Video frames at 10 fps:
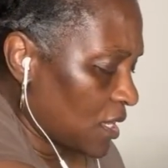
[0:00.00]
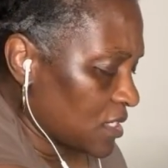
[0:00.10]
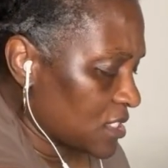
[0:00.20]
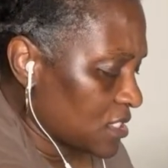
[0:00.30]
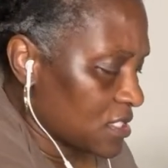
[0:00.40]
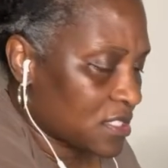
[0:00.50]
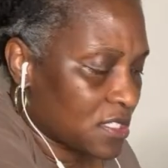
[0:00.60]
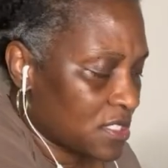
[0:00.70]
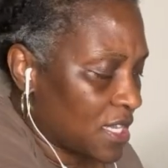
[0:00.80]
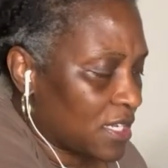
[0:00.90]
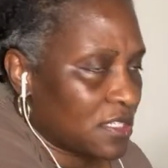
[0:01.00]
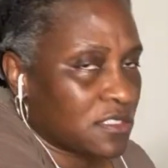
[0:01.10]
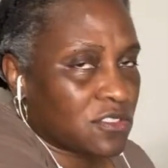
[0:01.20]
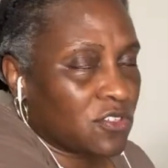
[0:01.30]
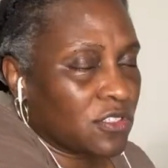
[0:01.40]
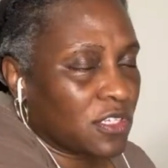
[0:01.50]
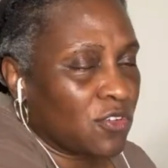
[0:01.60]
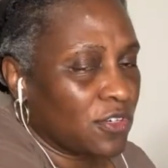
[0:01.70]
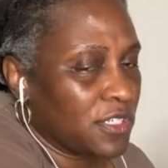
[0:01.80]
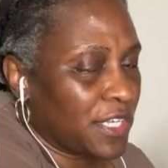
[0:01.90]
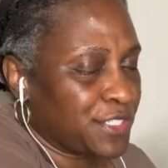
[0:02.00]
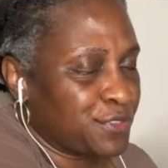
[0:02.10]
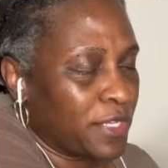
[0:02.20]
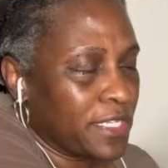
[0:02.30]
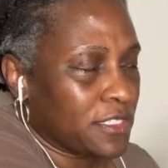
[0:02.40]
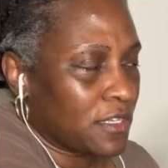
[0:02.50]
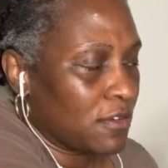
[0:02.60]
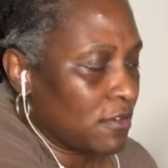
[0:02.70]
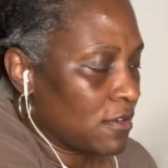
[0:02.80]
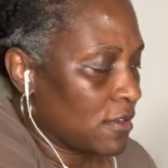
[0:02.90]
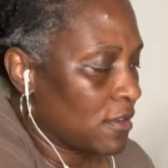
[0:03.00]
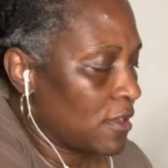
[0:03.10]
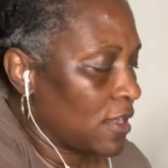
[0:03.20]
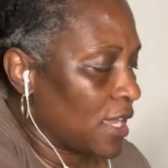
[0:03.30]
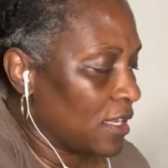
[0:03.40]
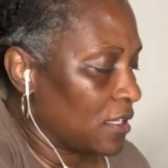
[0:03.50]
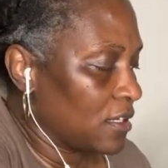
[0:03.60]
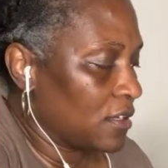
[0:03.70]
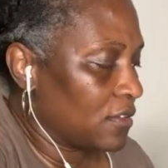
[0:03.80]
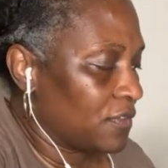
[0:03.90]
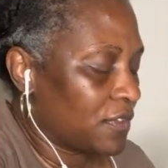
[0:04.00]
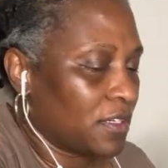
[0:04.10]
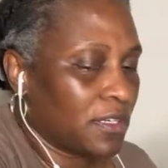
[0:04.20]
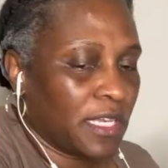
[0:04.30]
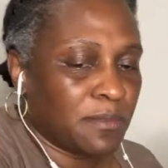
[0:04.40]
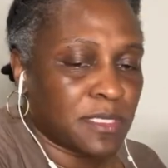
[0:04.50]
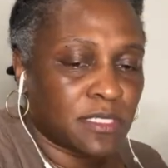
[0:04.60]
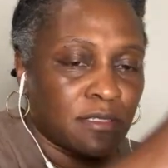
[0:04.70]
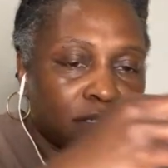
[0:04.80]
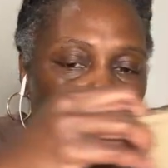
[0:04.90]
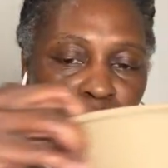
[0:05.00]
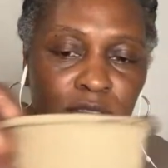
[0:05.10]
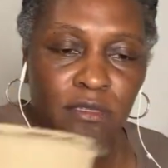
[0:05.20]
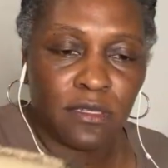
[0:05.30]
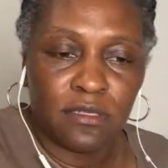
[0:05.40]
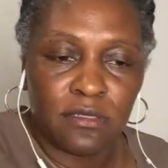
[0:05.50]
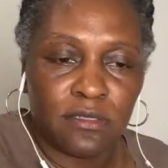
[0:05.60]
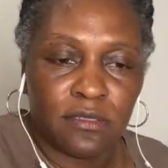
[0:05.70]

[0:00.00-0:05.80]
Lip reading: I decided to start the garden like 2 days ago. I love Amazon because